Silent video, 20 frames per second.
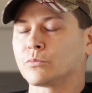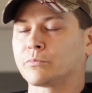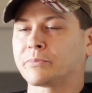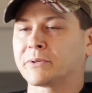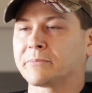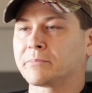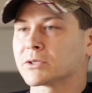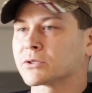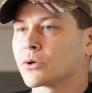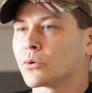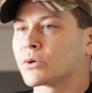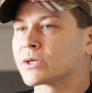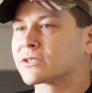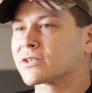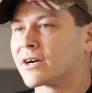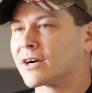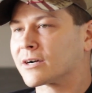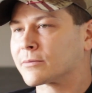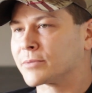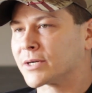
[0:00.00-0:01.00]
People don't want to
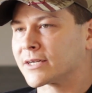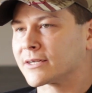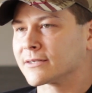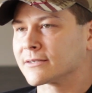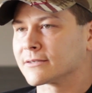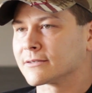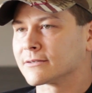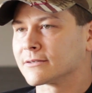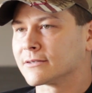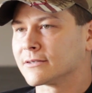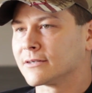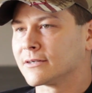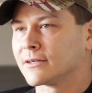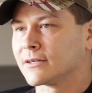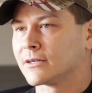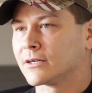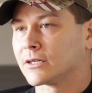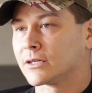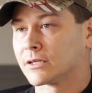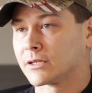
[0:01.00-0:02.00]
talk about it.
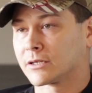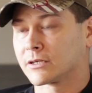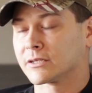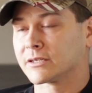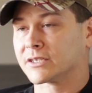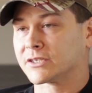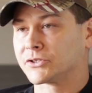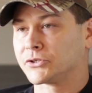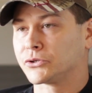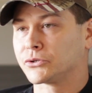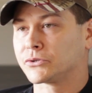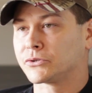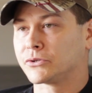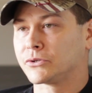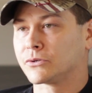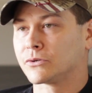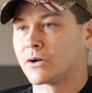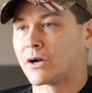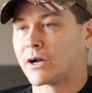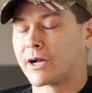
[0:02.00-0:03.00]

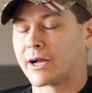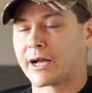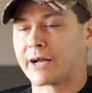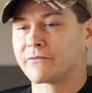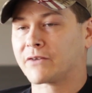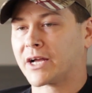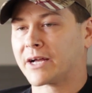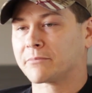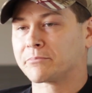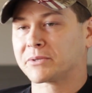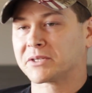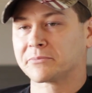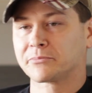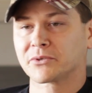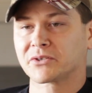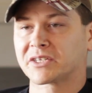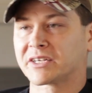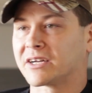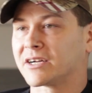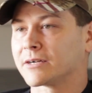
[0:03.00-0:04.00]
Literally, I've had people
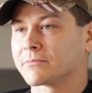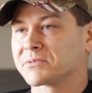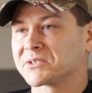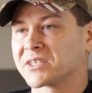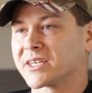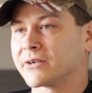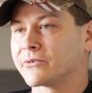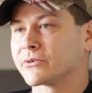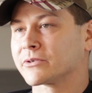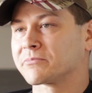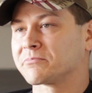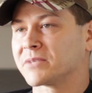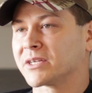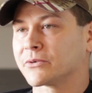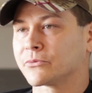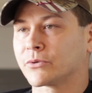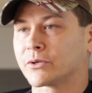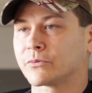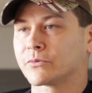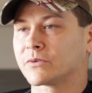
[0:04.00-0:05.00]
get upset with me
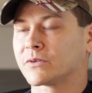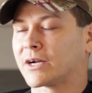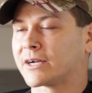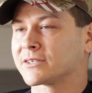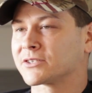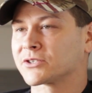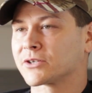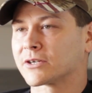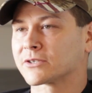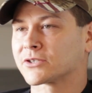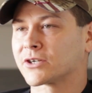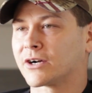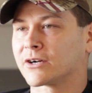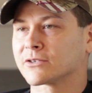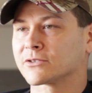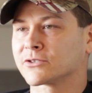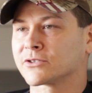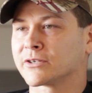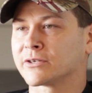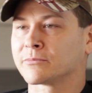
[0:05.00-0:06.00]
when I start
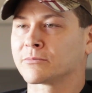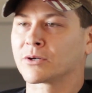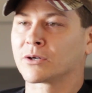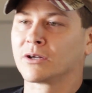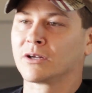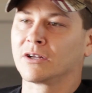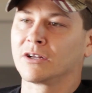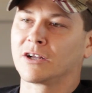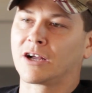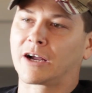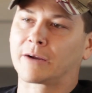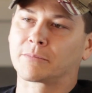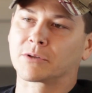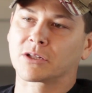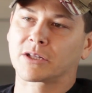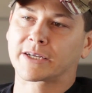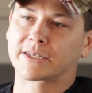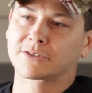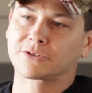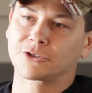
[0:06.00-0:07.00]
talking to them. I'd be
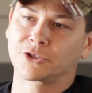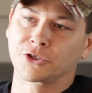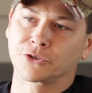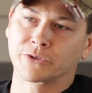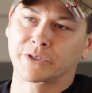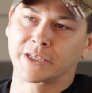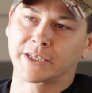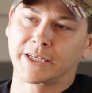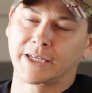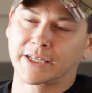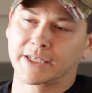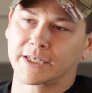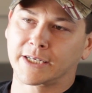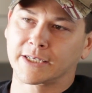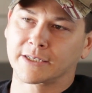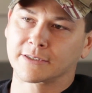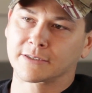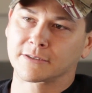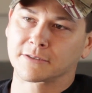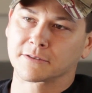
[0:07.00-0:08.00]
like, do you get
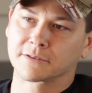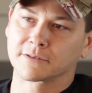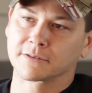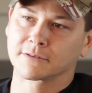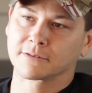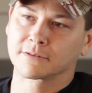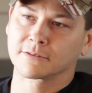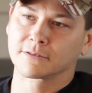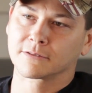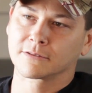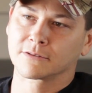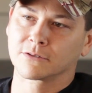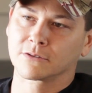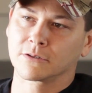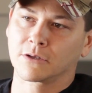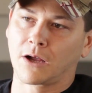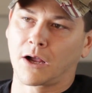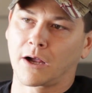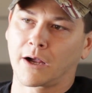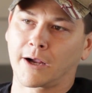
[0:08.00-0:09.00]
headaches?
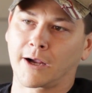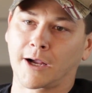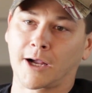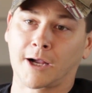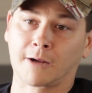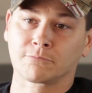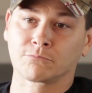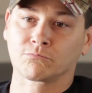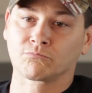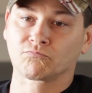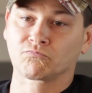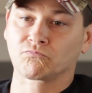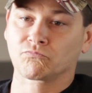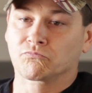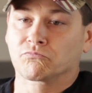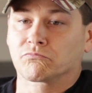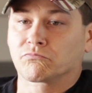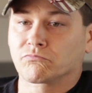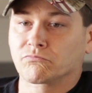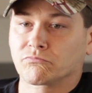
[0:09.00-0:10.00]

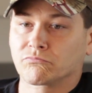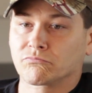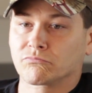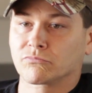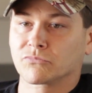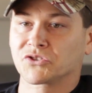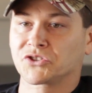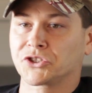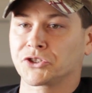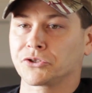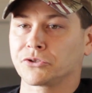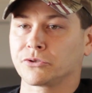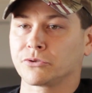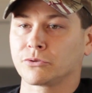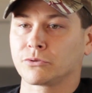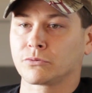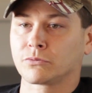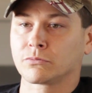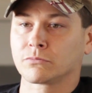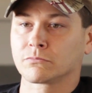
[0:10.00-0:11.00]
Do
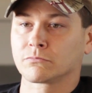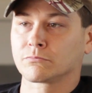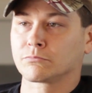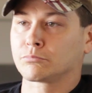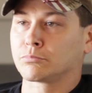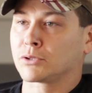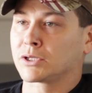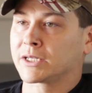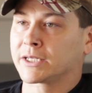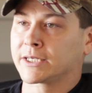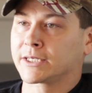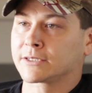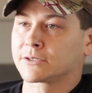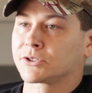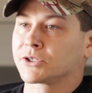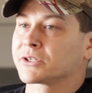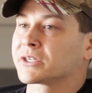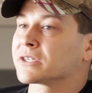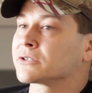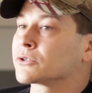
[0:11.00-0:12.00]
you bleed?
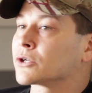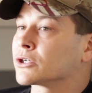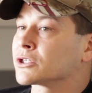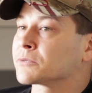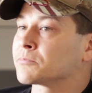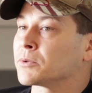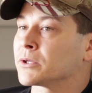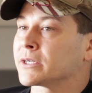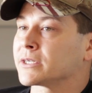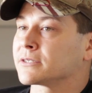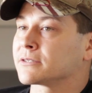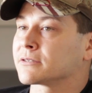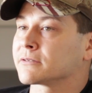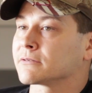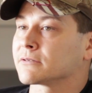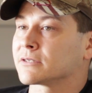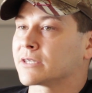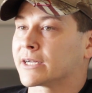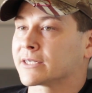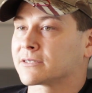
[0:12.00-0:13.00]
Do you get nosebleeds?
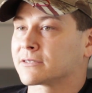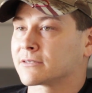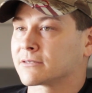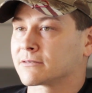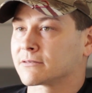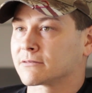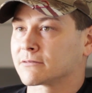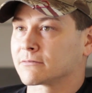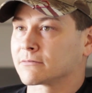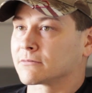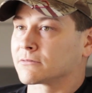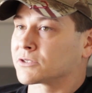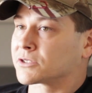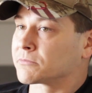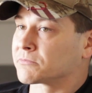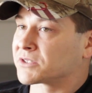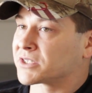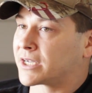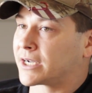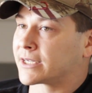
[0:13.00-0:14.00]
That's
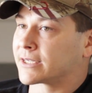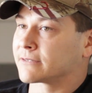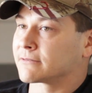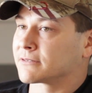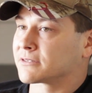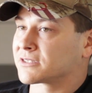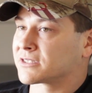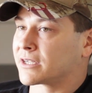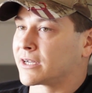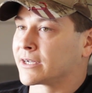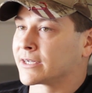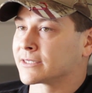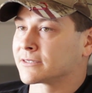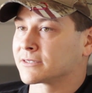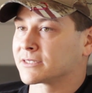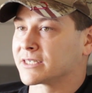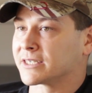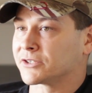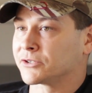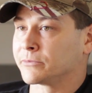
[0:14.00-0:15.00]
some
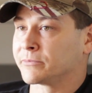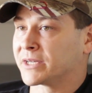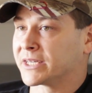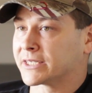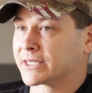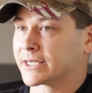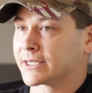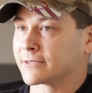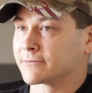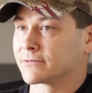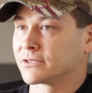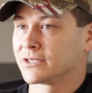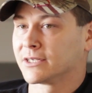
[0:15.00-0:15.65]
signs that you may get.